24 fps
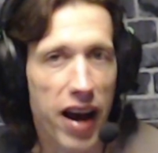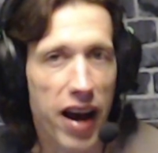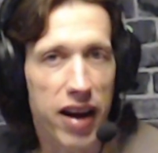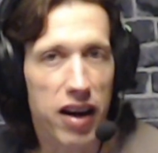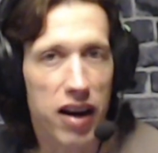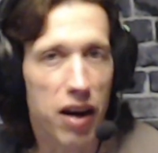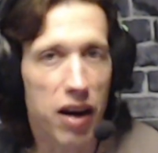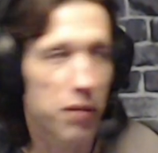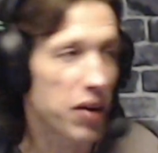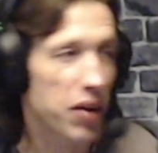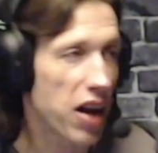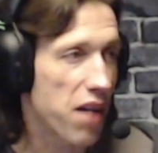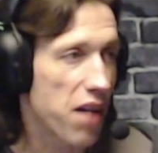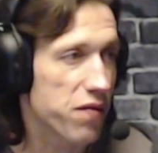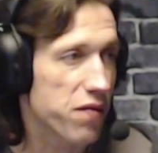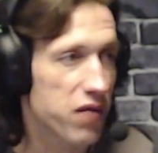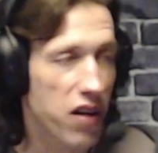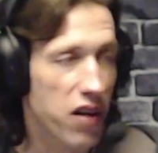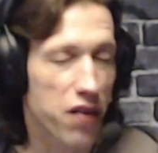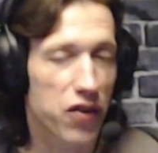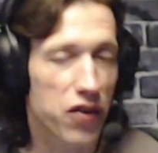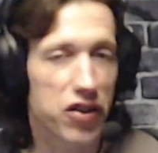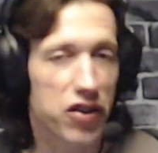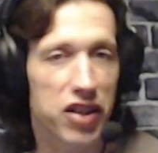I mean, I've never
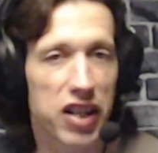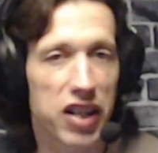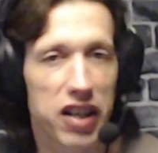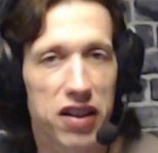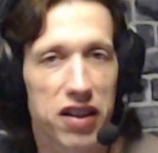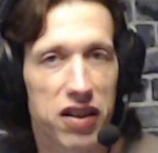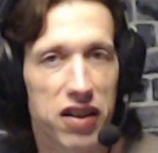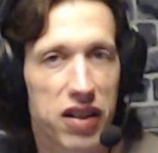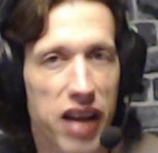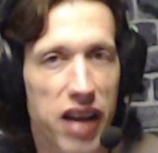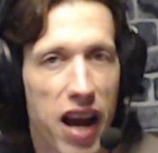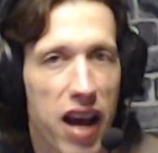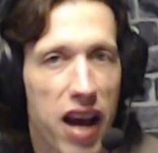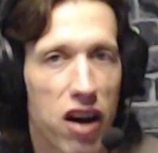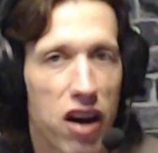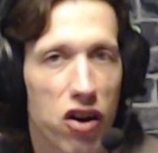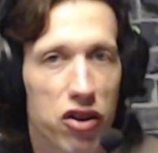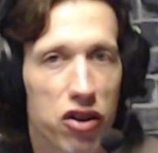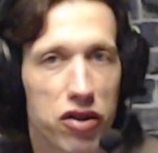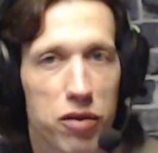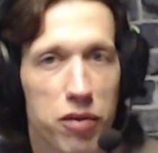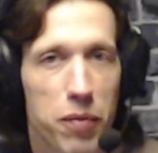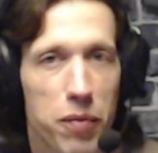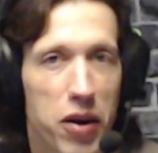seen a stat on
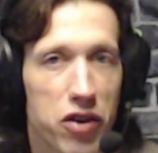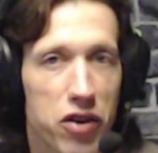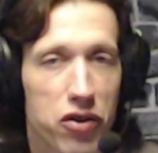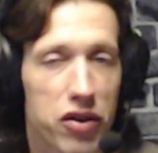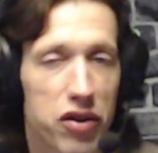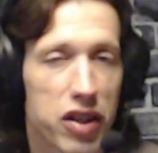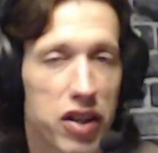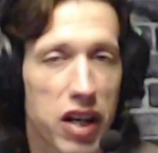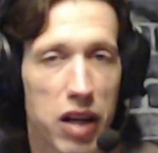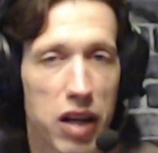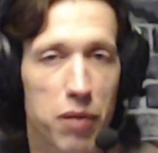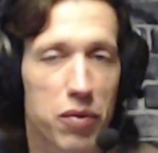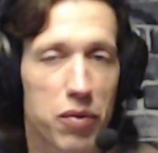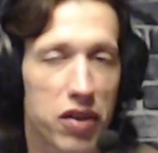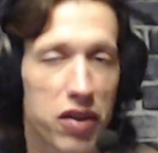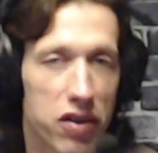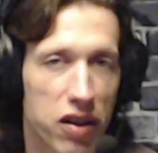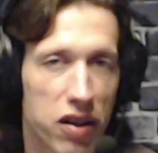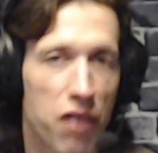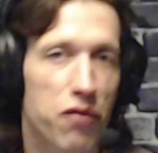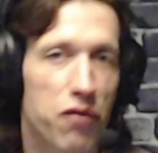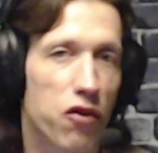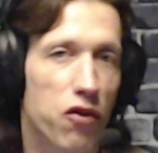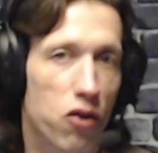special teams except
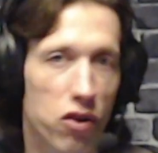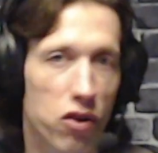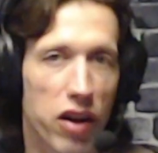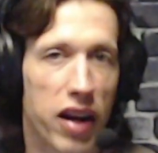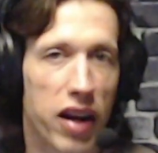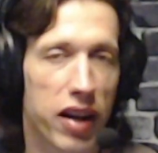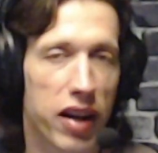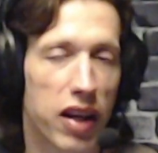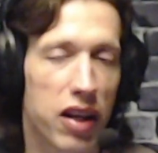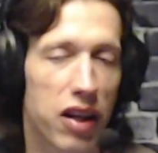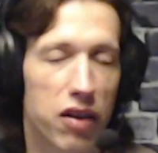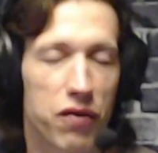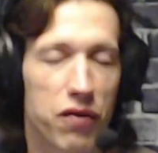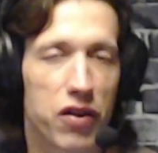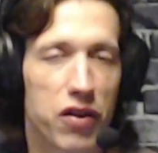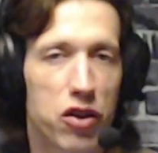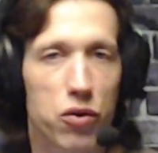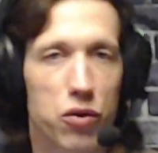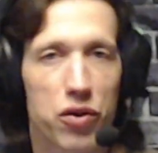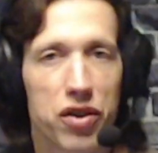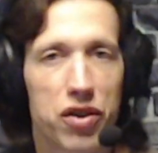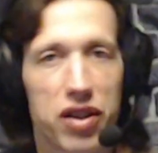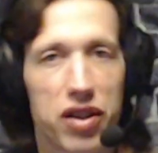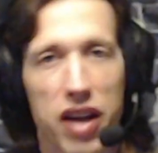for like individual
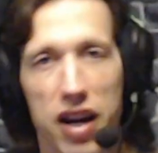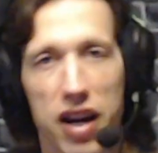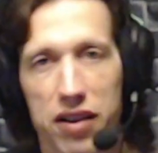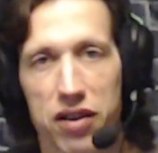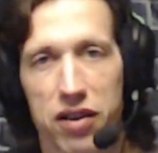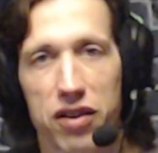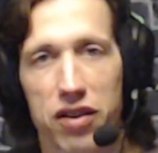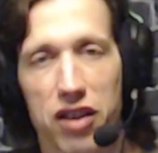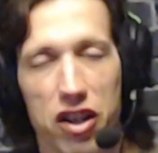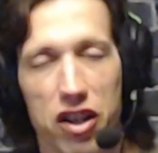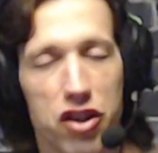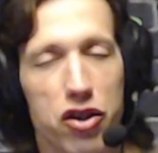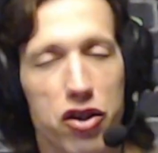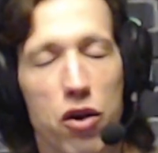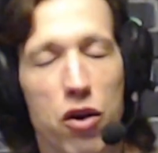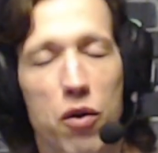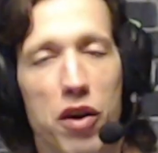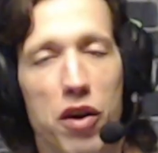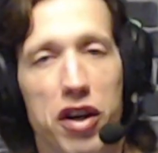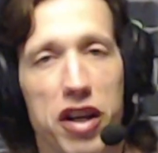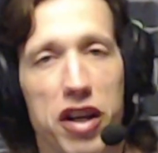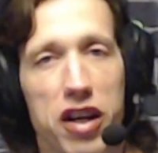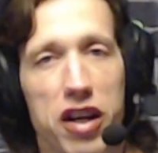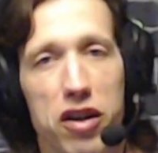stats that they show on
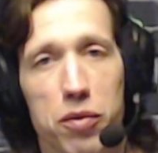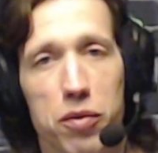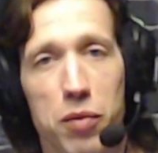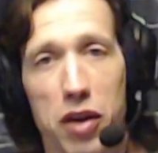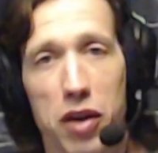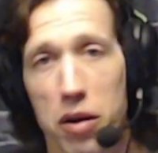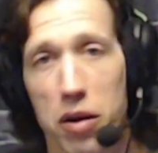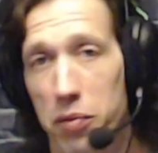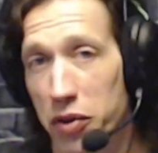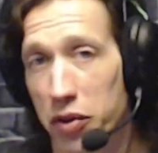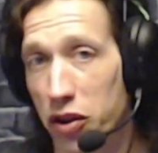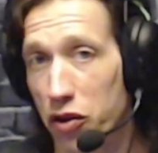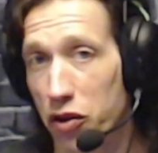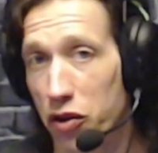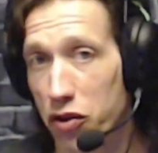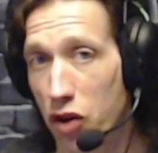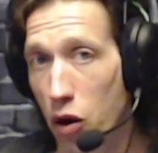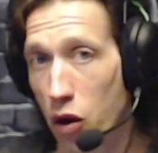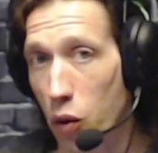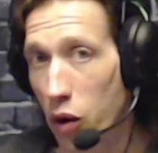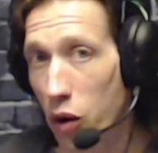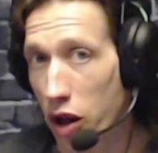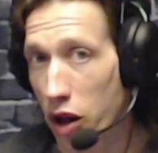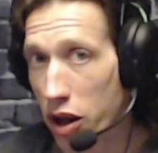ESPN, but there's no
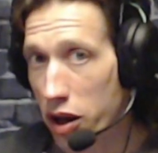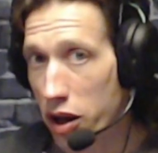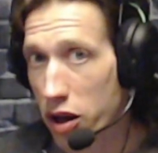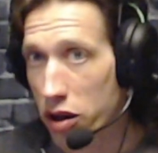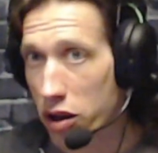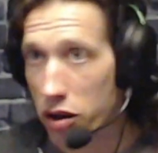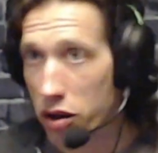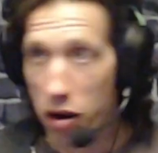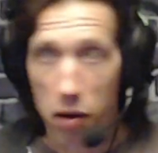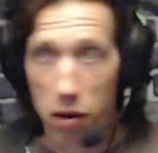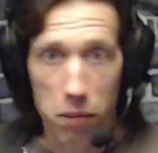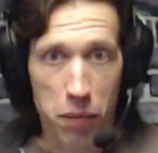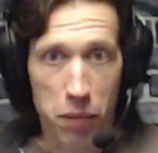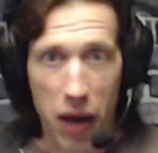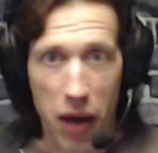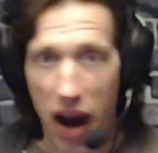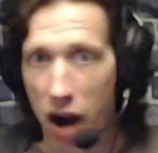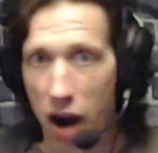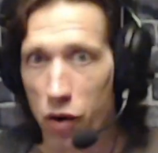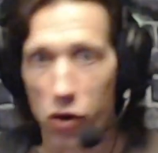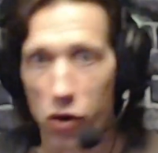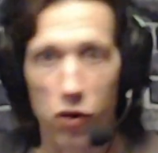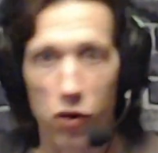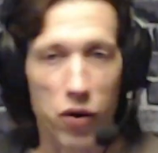
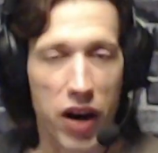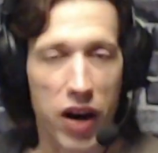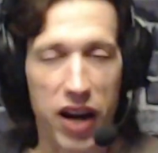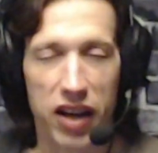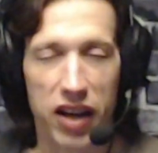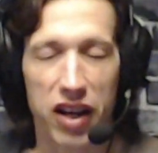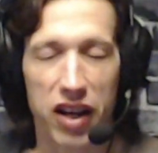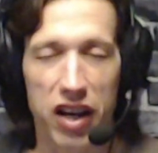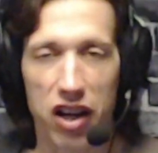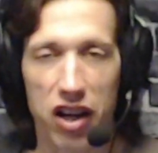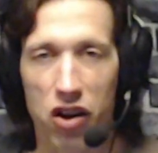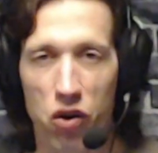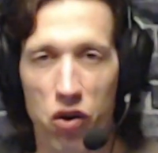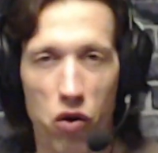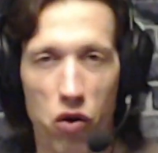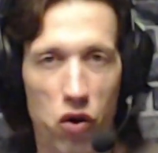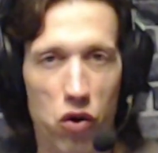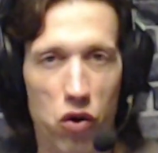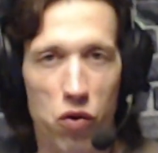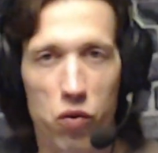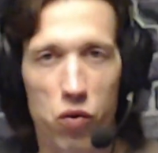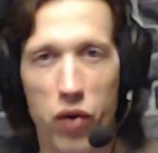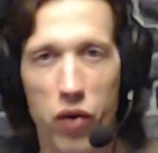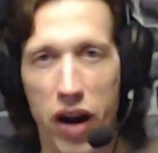power ranking or
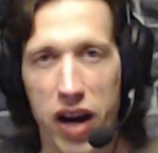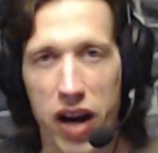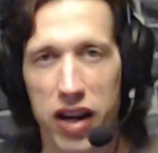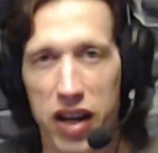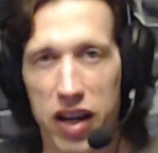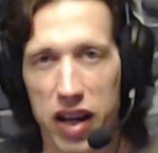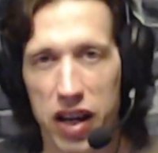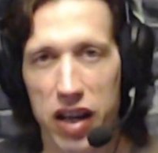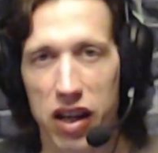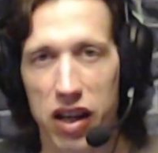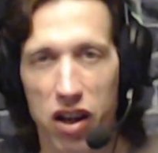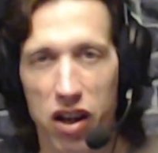ranking